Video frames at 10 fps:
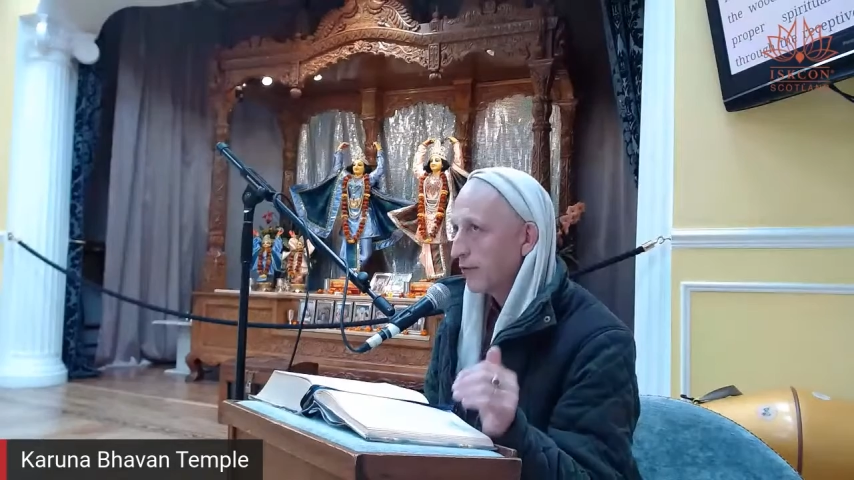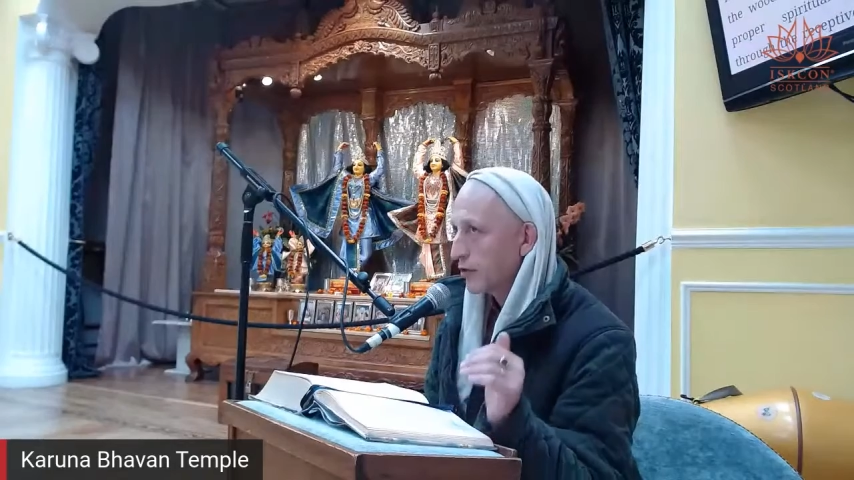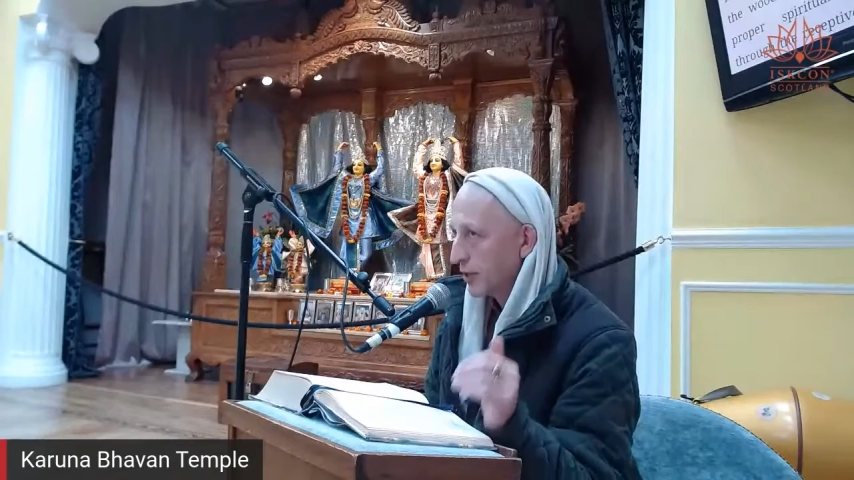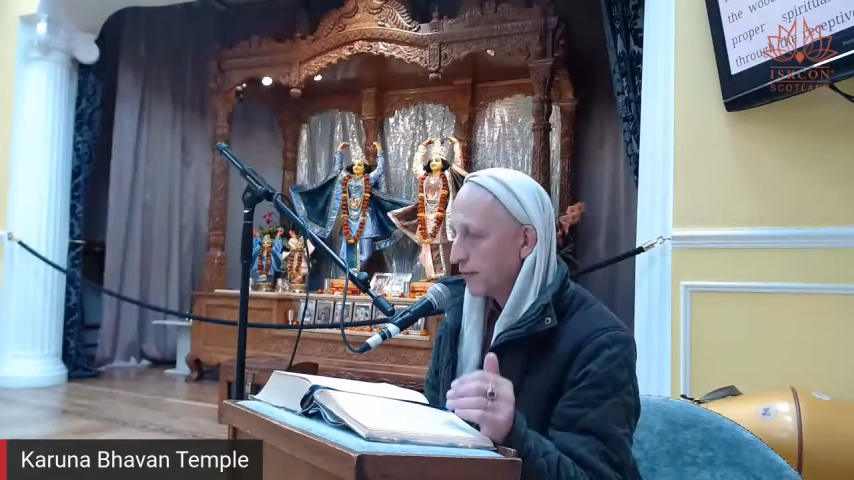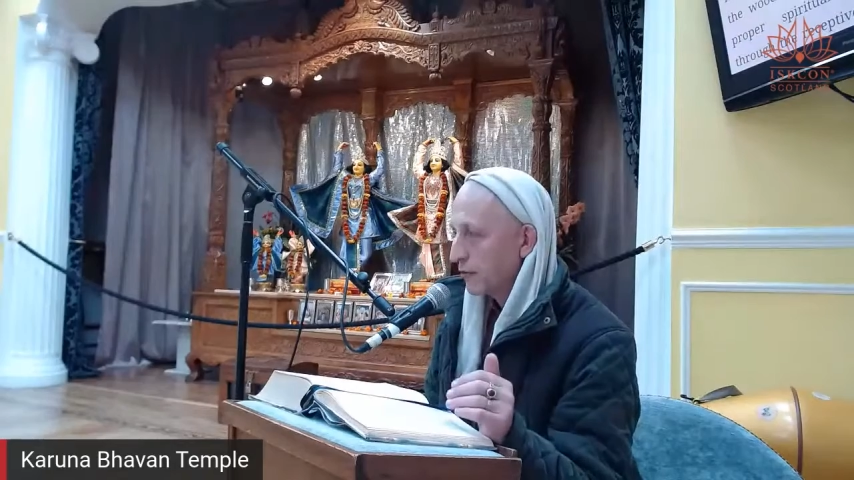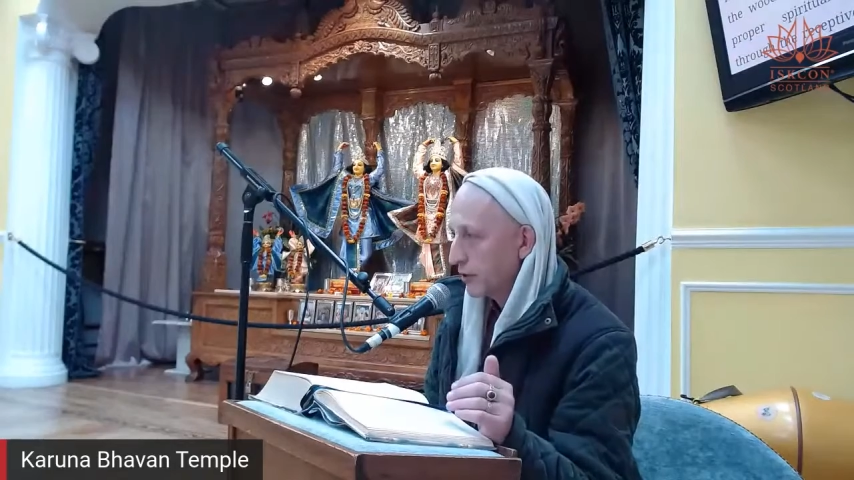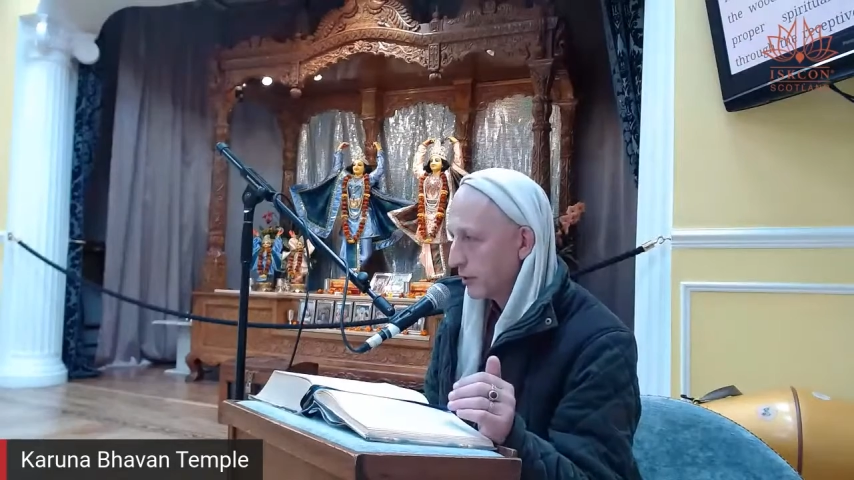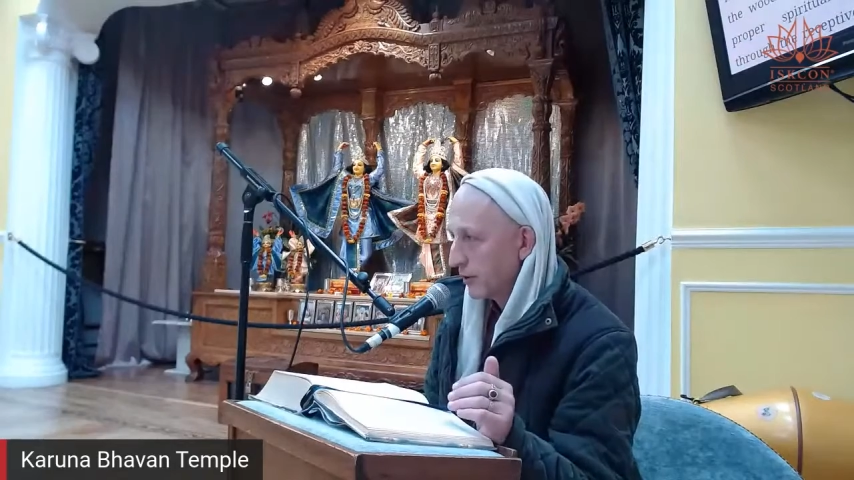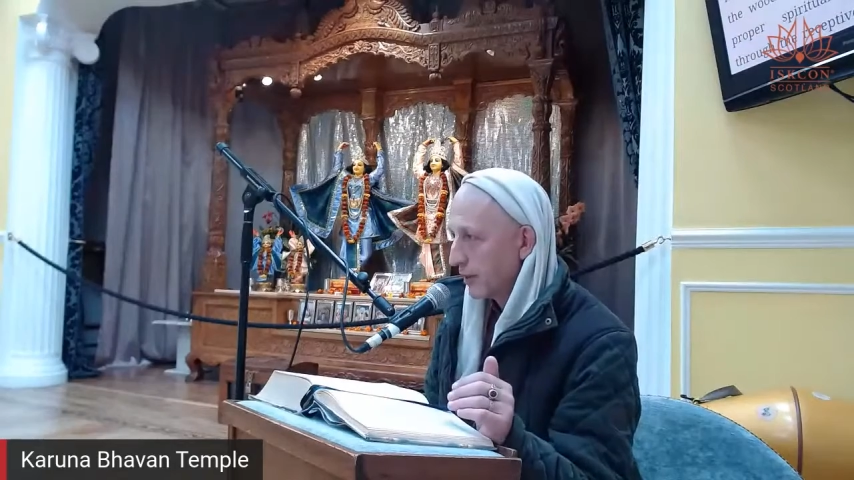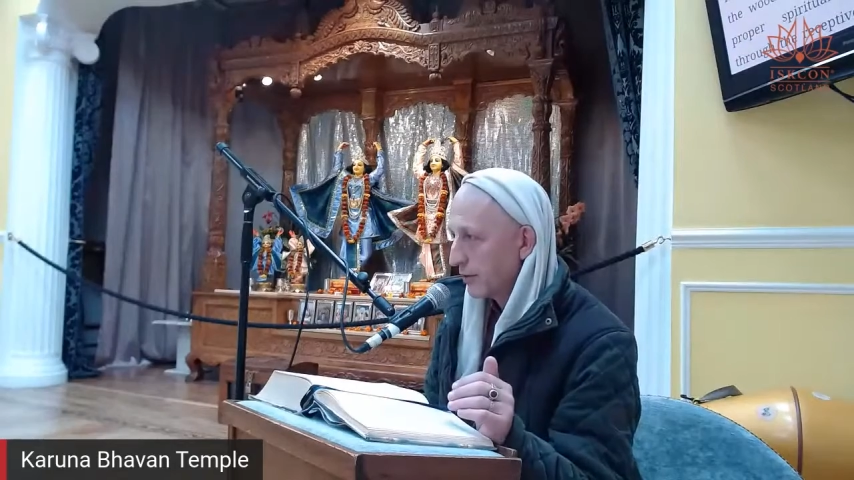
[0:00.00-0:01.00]
for
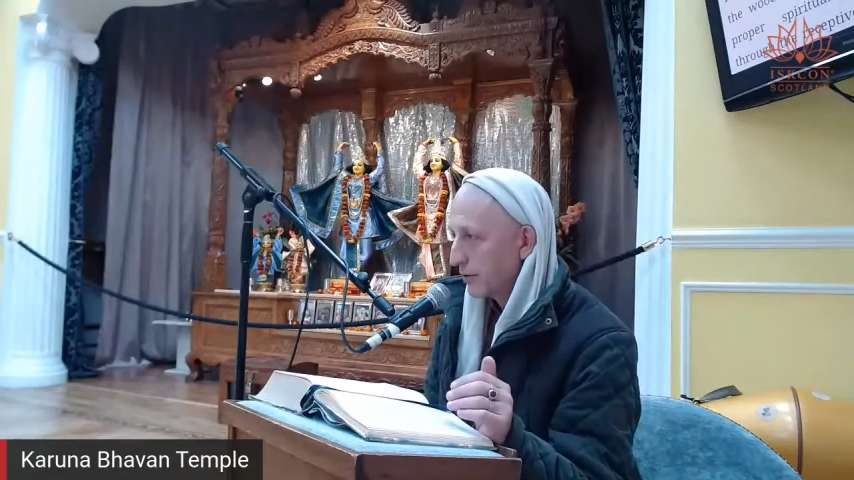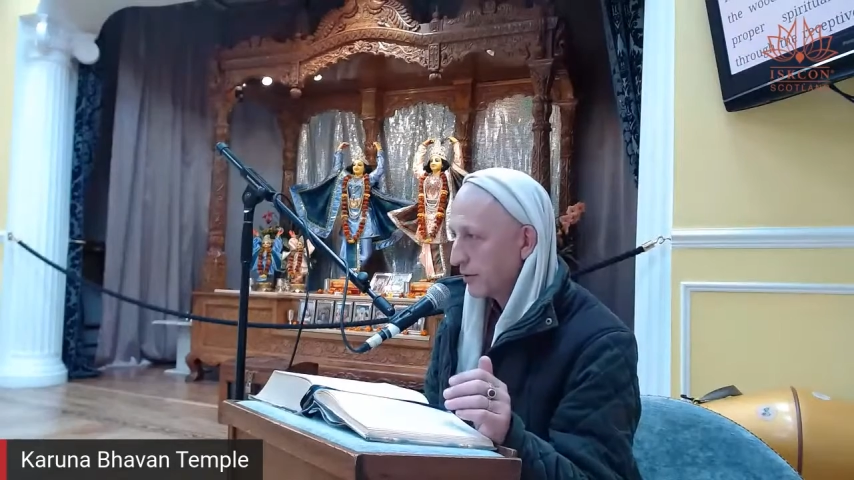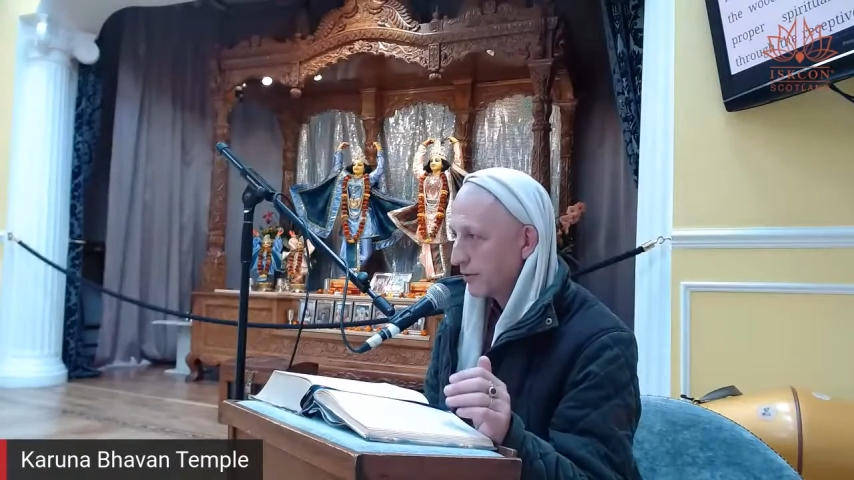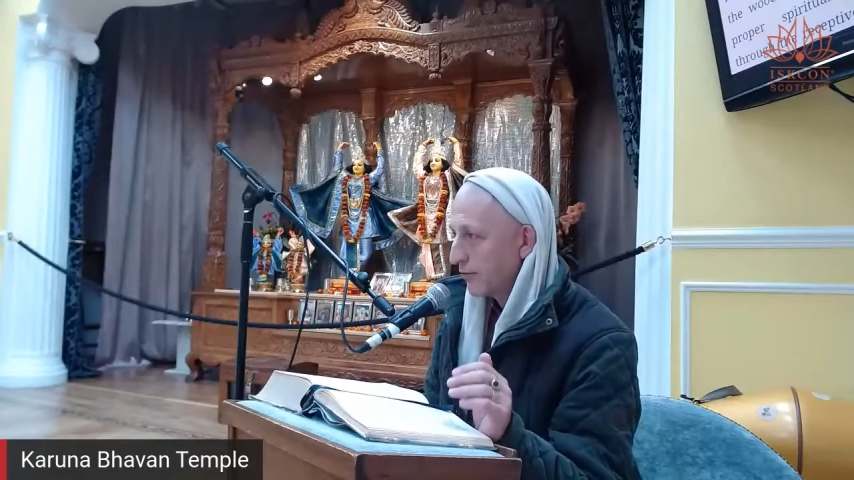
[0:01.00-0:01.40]
72 hours